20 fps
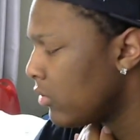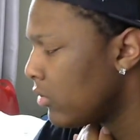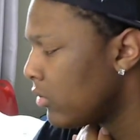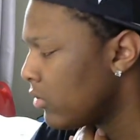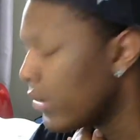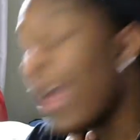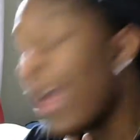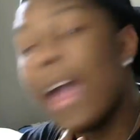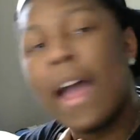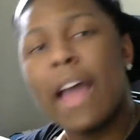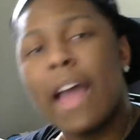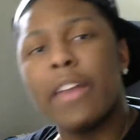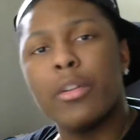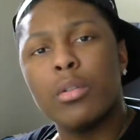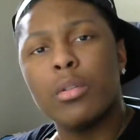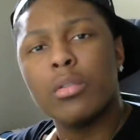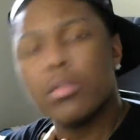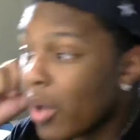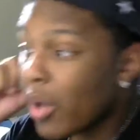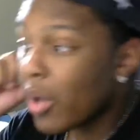Yeah, I do.
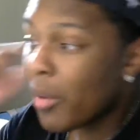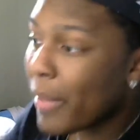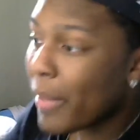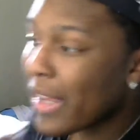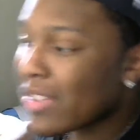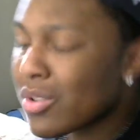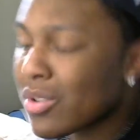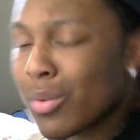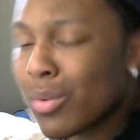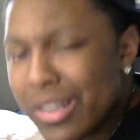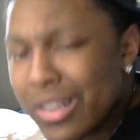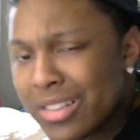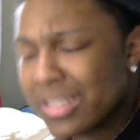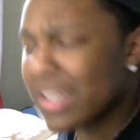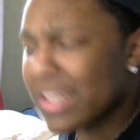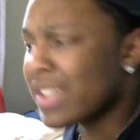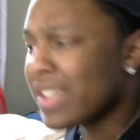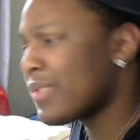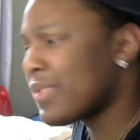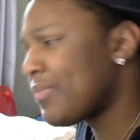PixelzWorks
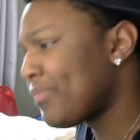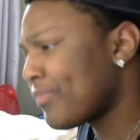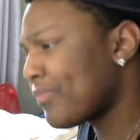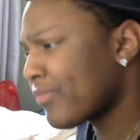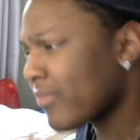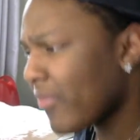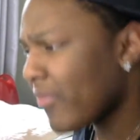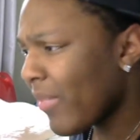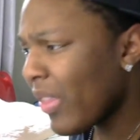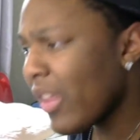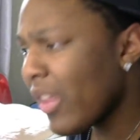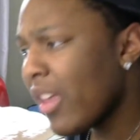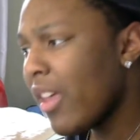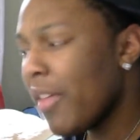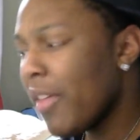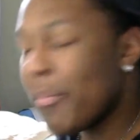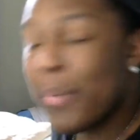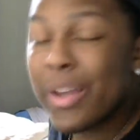says, if